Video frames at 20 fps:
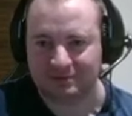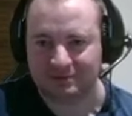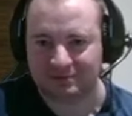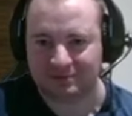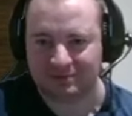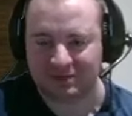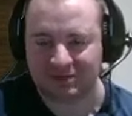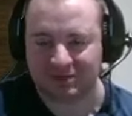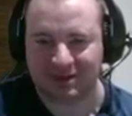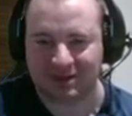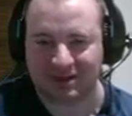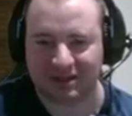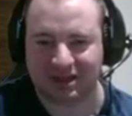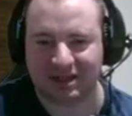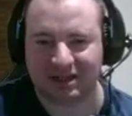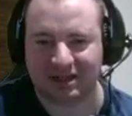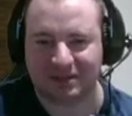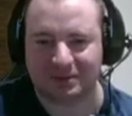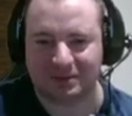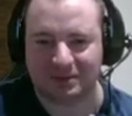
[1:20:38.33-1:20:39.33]
So I did a
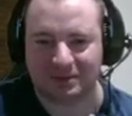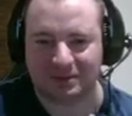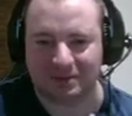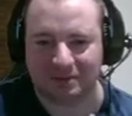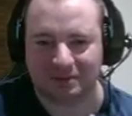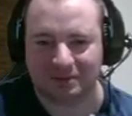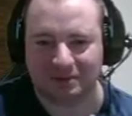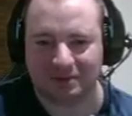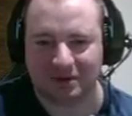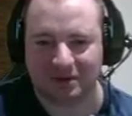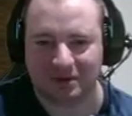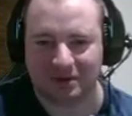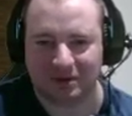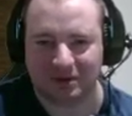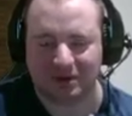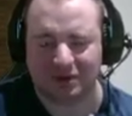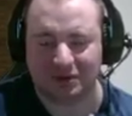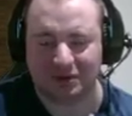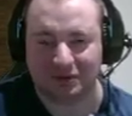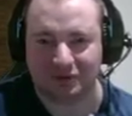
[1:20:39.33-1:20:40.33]
little 1,
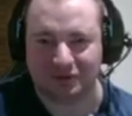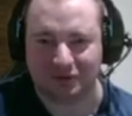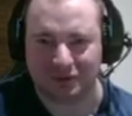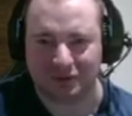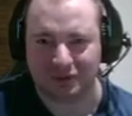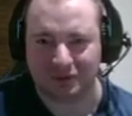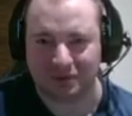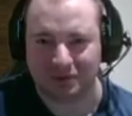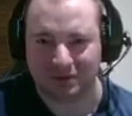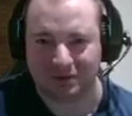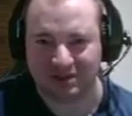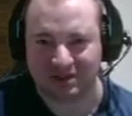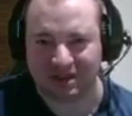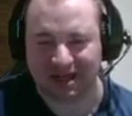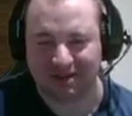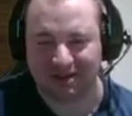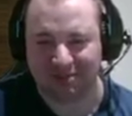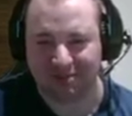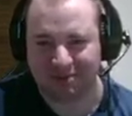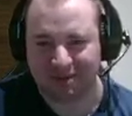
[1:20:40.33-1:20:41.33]
2, 4
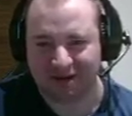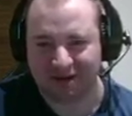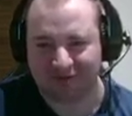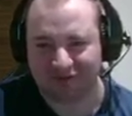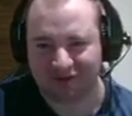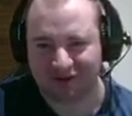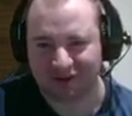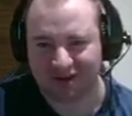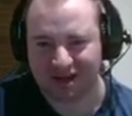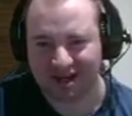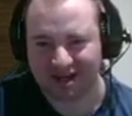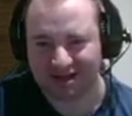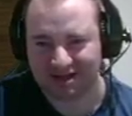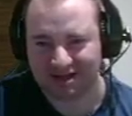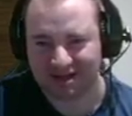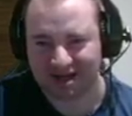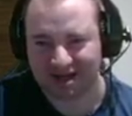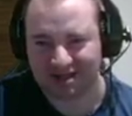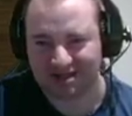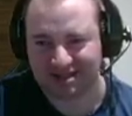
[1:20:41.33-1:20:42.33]
step method there to
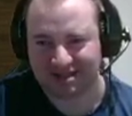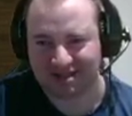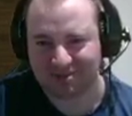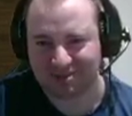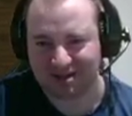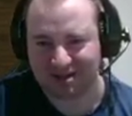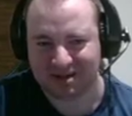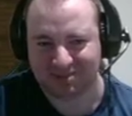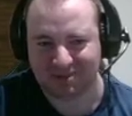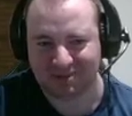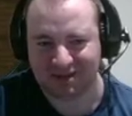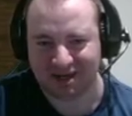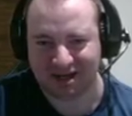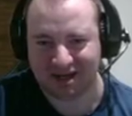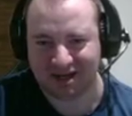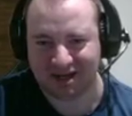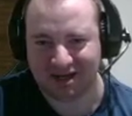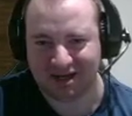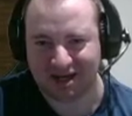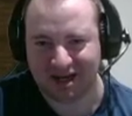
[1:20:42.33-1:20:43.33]
actually
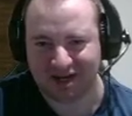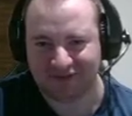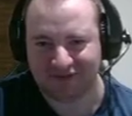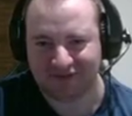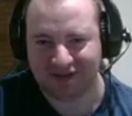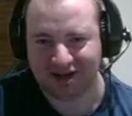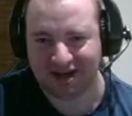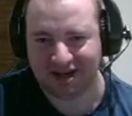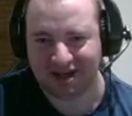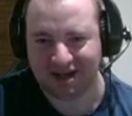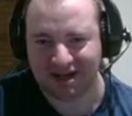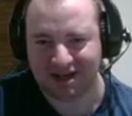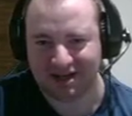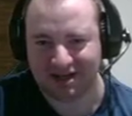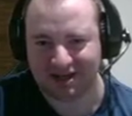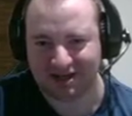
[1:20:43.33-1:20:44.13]
manipulate an elevator here.